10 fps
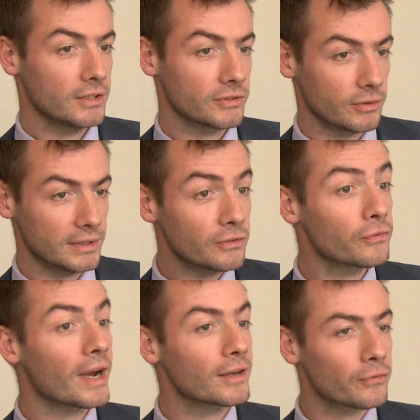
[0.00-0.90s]
So we need to
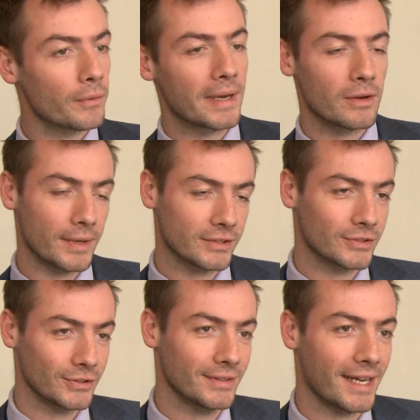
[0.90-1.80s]
find for better ways
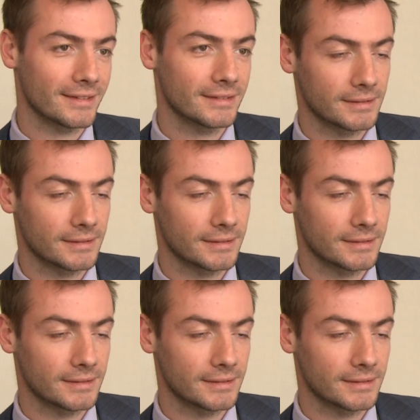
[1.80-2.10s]
to do that.